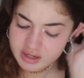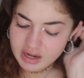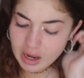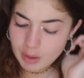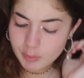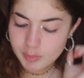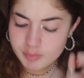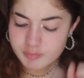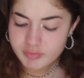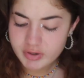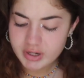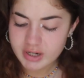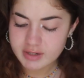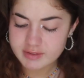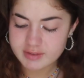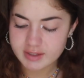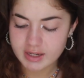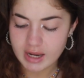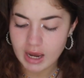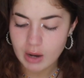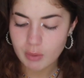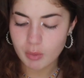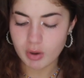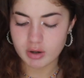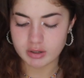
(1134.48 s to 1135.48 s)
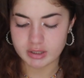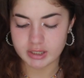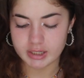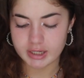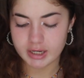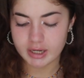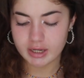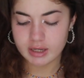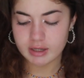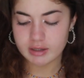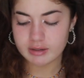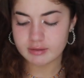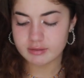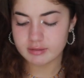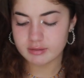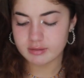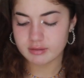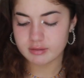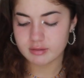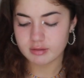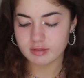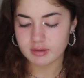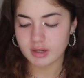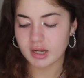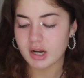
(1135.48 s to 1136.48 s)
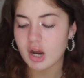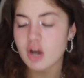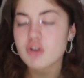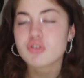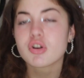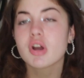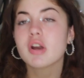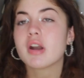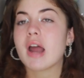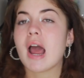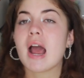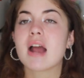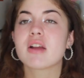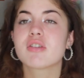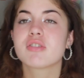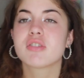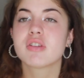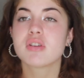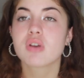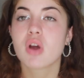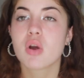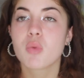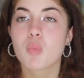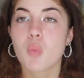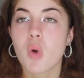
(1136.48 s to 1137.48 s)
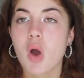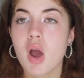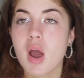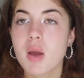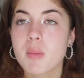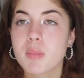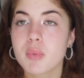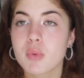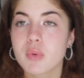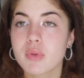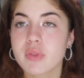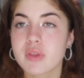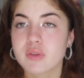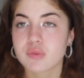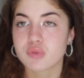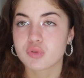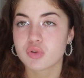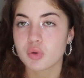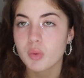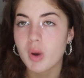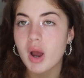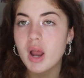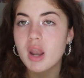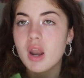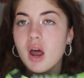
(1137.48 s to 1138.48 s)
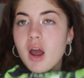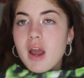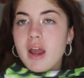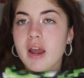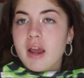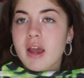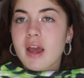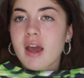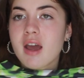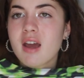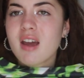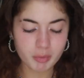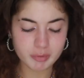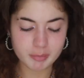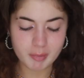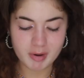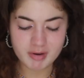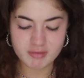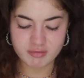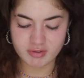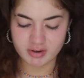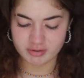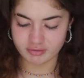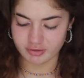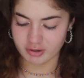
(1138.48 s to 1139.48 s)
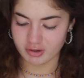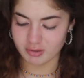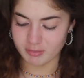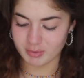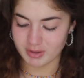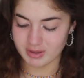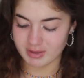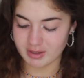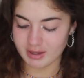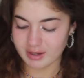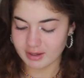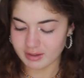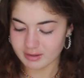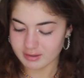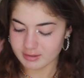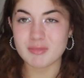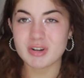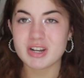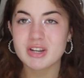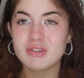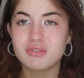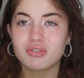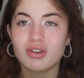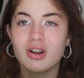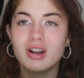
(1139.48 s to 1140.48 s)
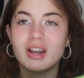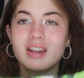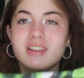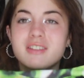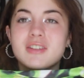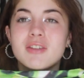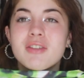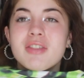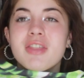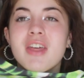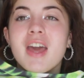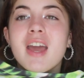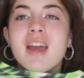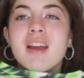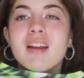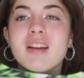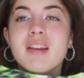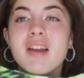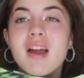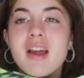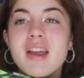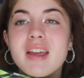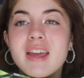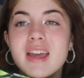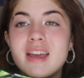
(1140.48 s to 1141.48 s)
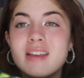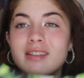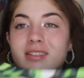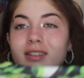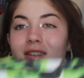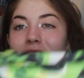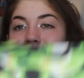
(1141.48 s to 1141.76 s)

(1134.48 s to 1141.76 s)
it now and realising how ugly it is. Like, I don't actually know why I bought this. Do I like it? What was my vision with this? I'm really struggling to think. Like, is